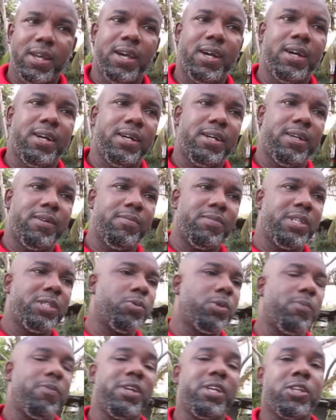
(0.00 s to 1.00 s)
Um, this
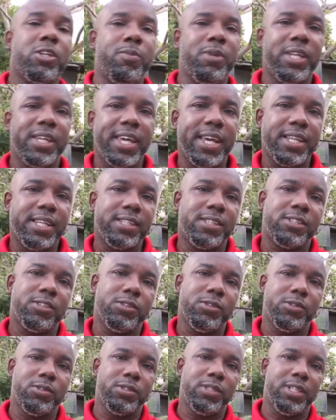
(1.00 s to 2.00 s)
would have been communicated
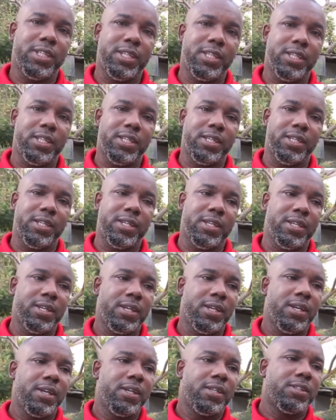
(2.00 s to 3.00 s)
to the
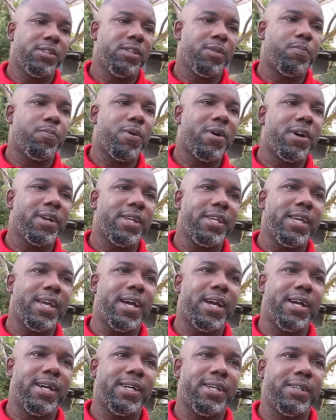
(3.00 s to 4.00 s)
to the party,
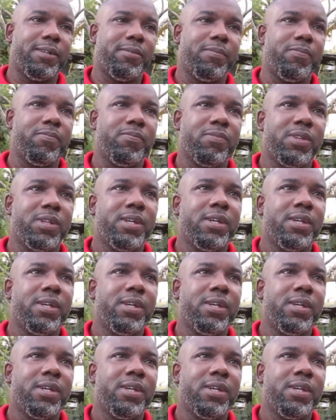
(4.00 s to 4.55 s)
um,